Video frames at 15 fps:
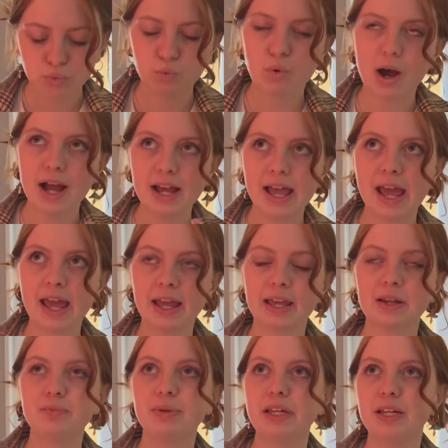YA
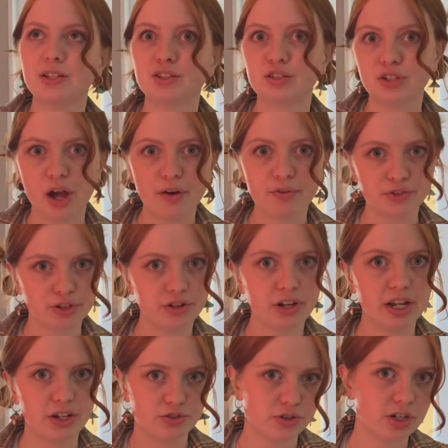can be a softer
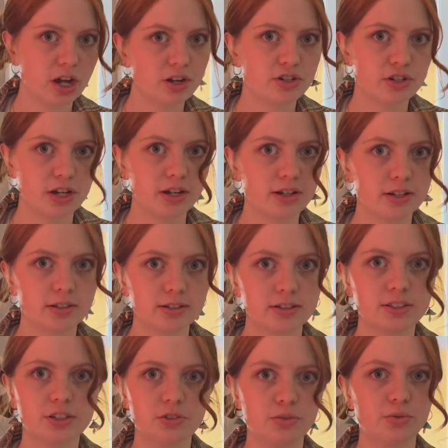introduction
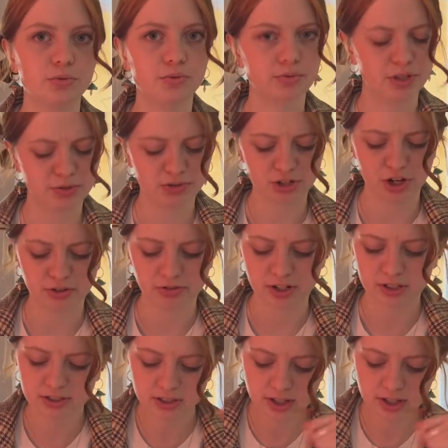to those genres